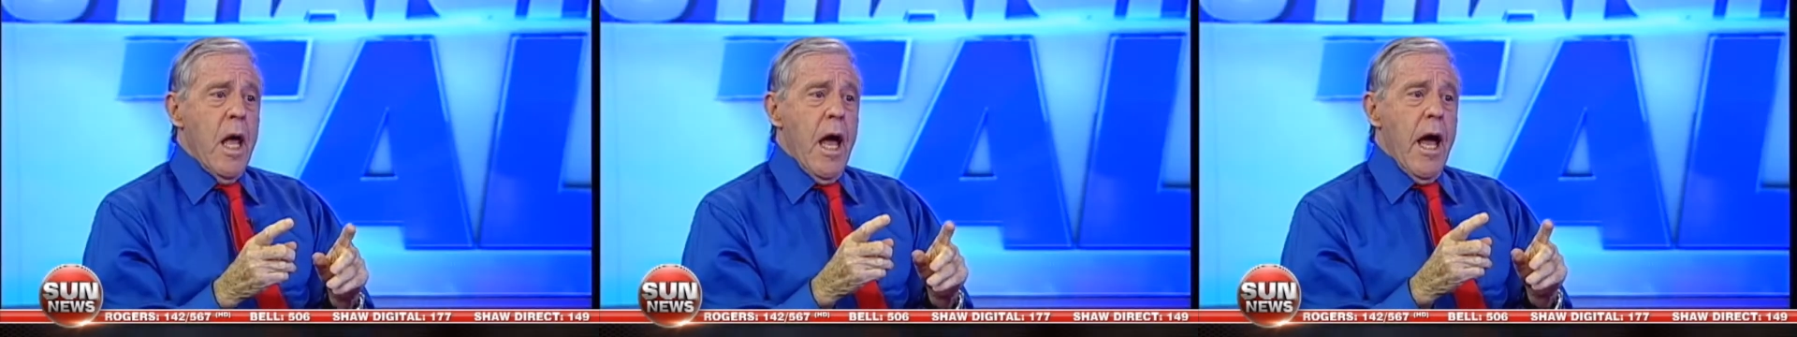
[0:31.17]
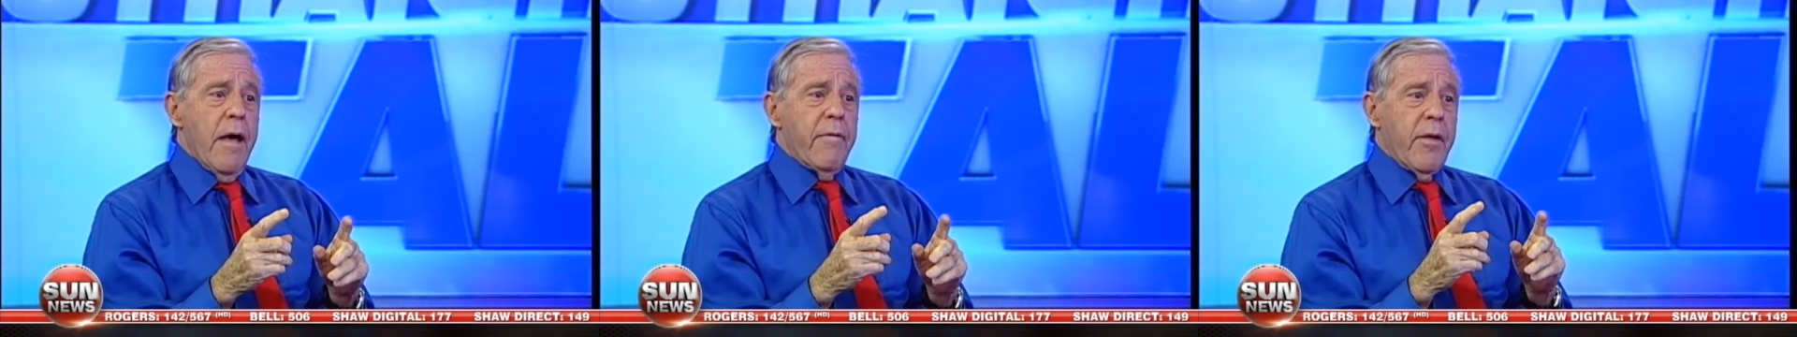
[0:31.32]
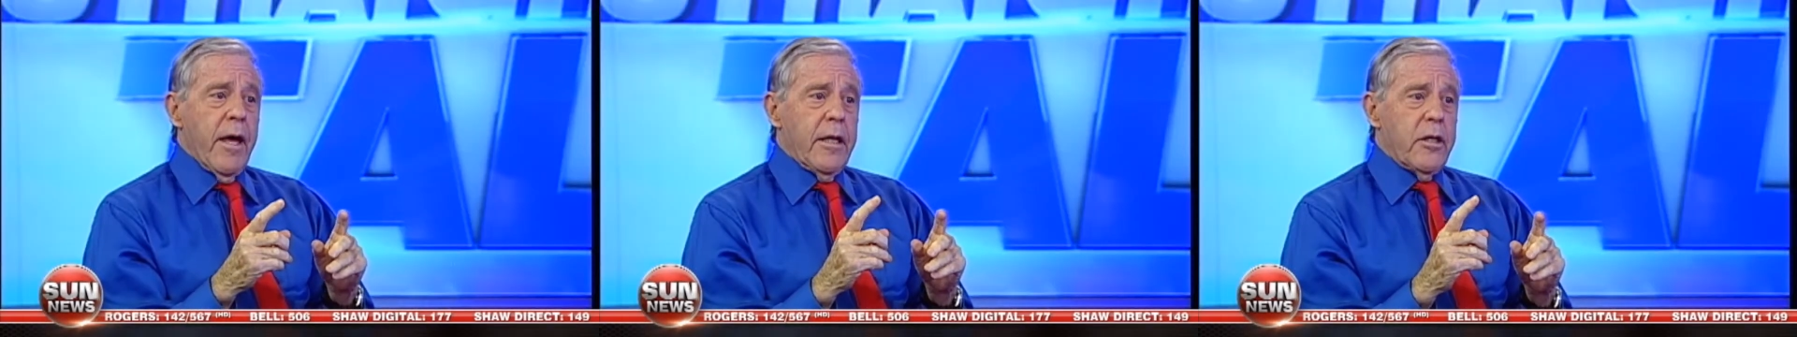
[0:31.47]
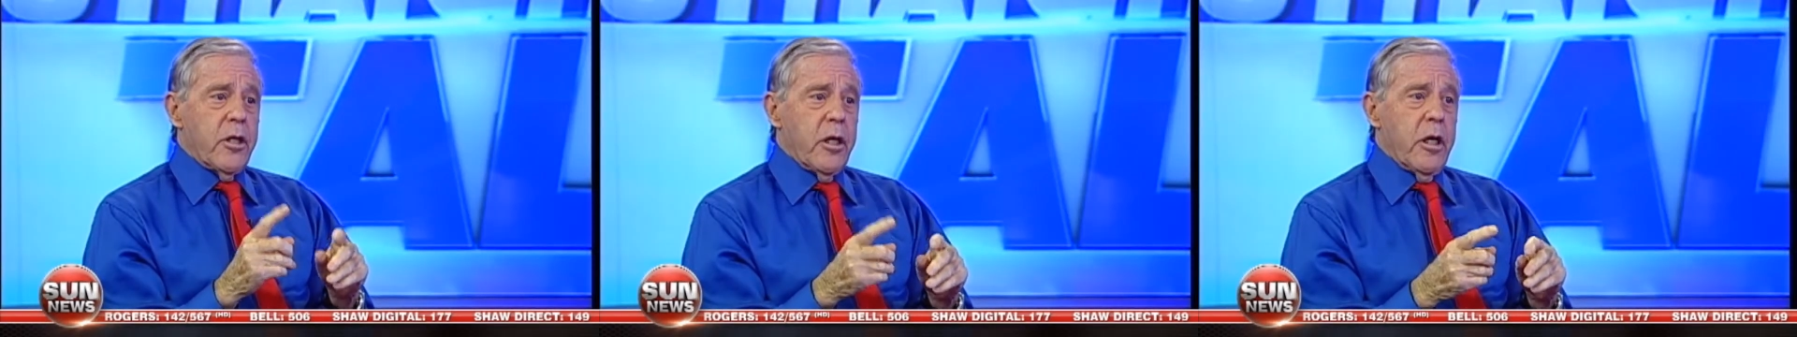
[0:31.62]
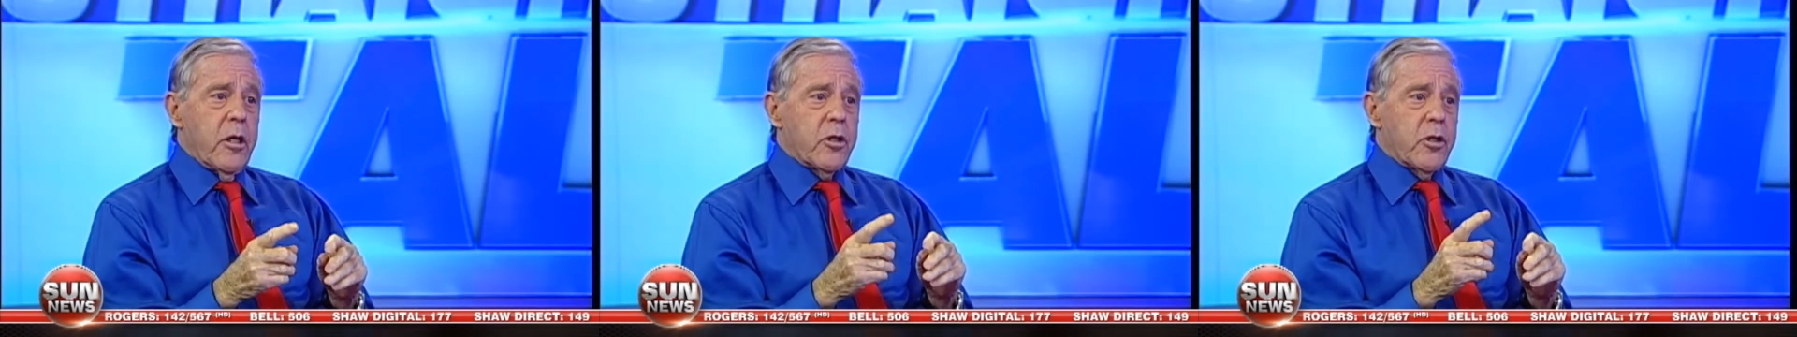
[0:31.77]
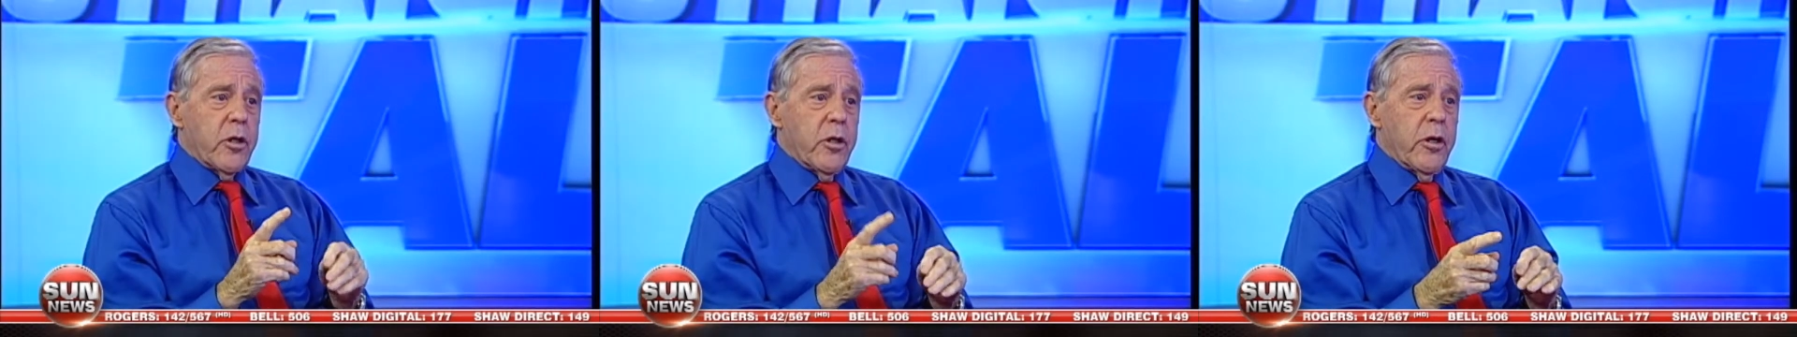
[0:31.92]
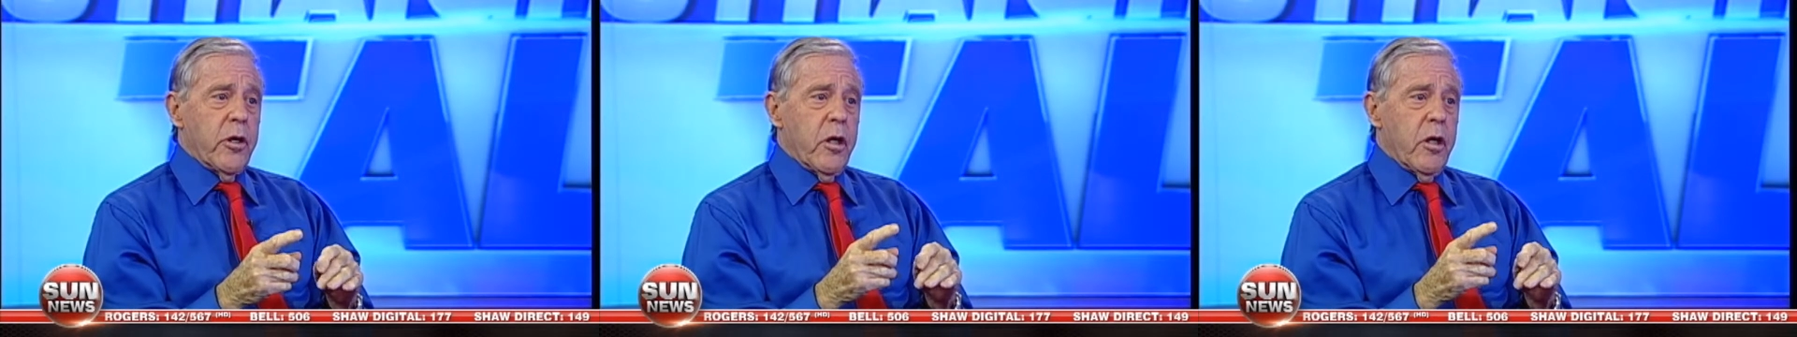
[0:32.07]
and they did it
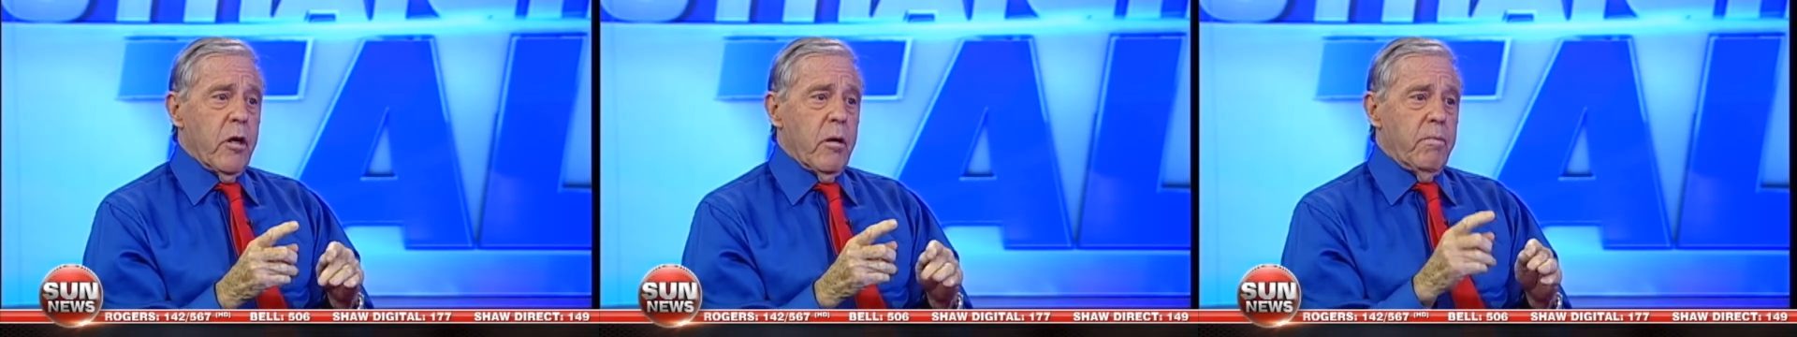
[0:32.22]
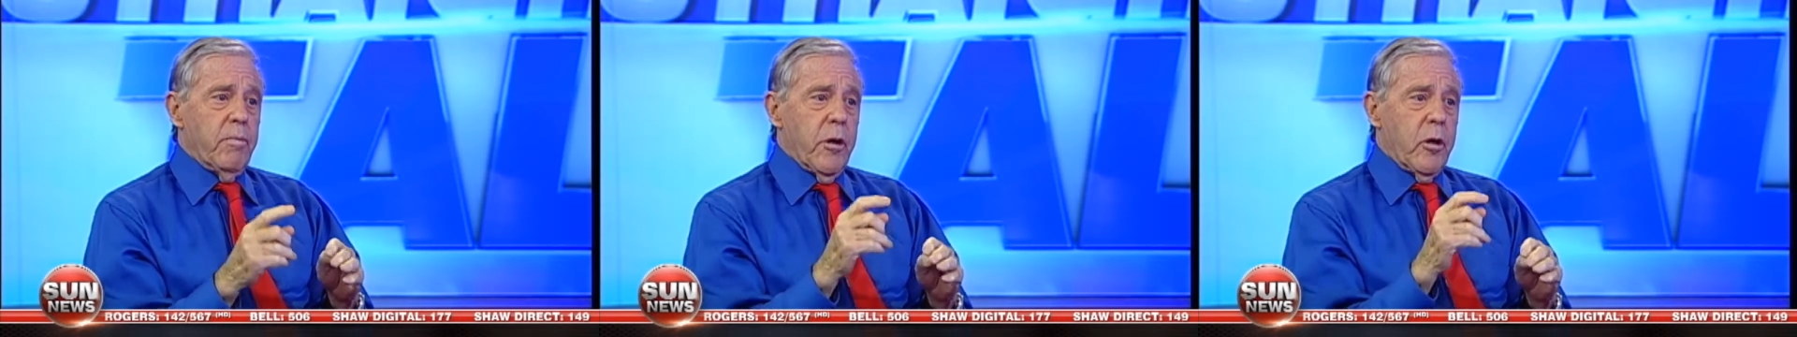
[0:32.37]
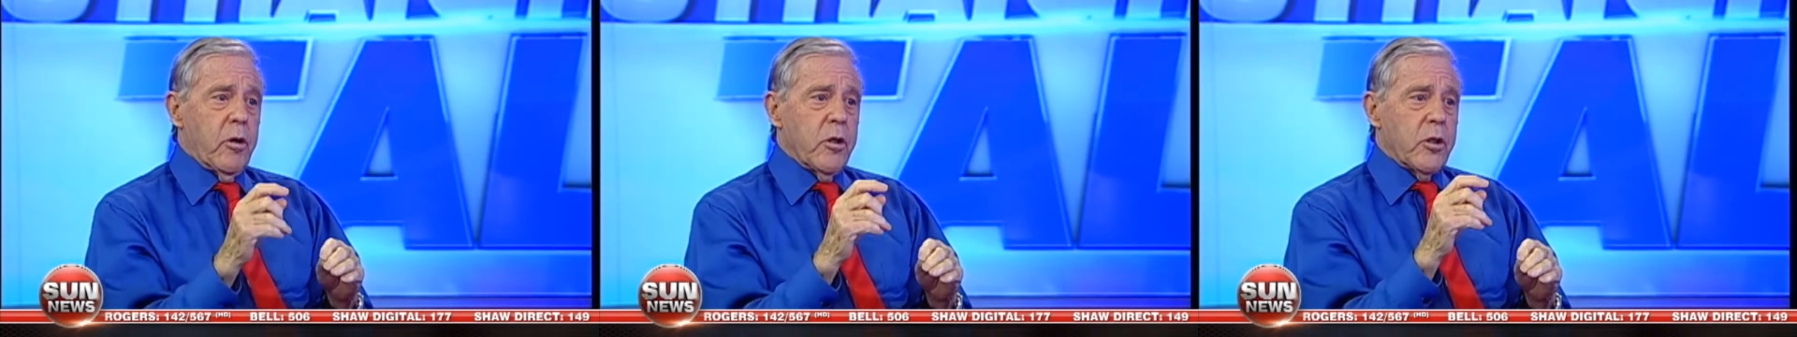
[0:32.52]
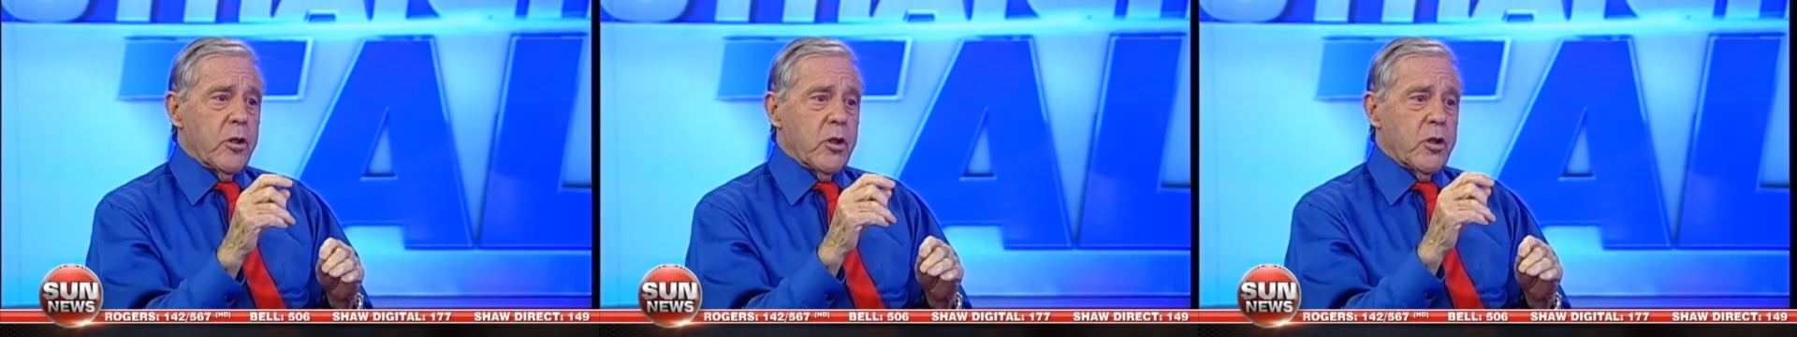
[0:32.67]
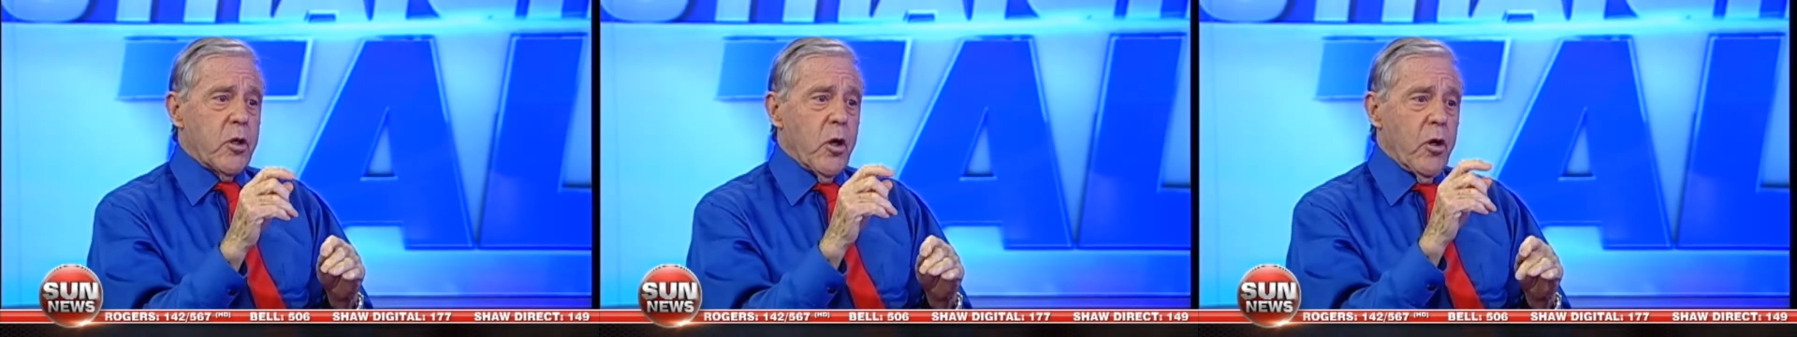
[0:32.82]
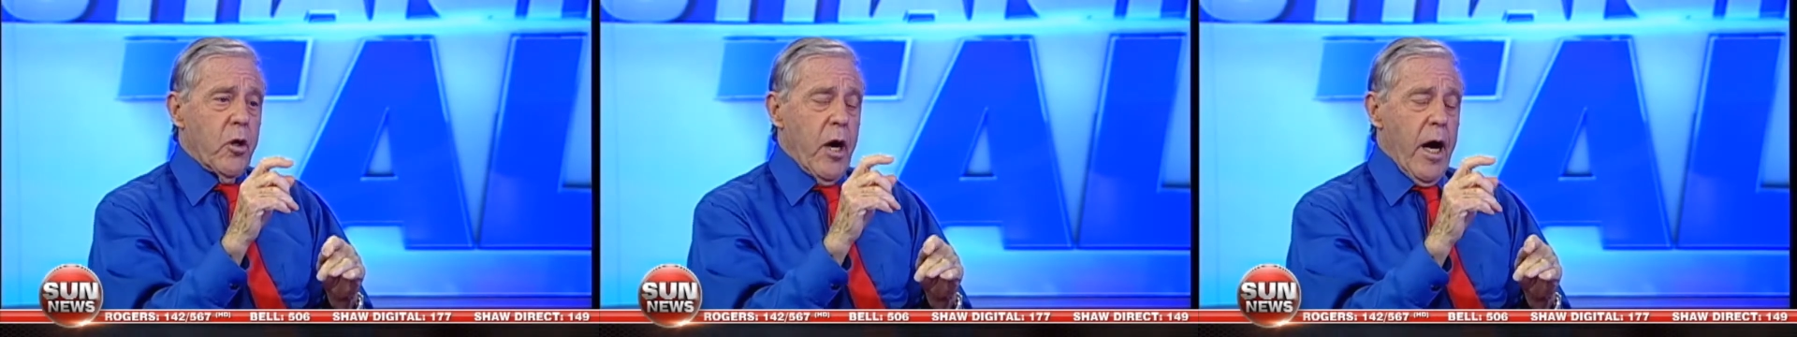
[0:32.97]
to her because her